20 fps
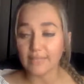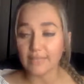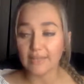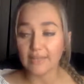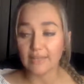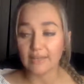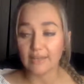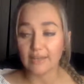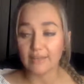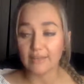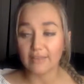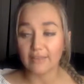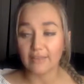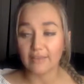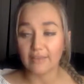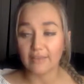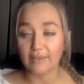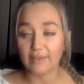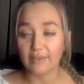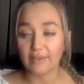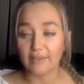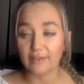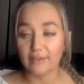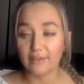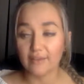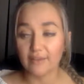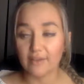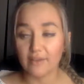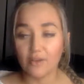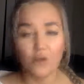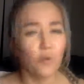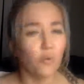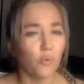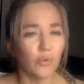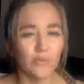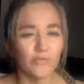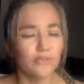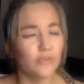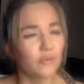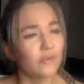And I think,
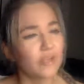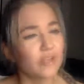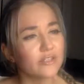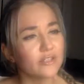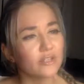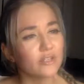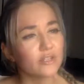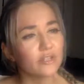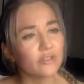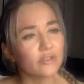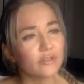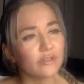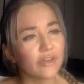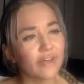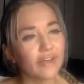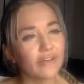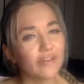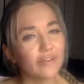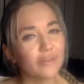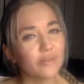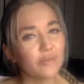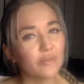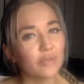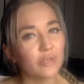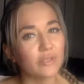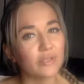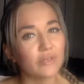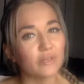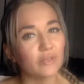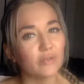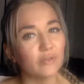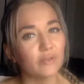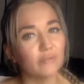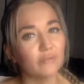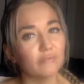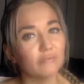what if you guys just look out of the window?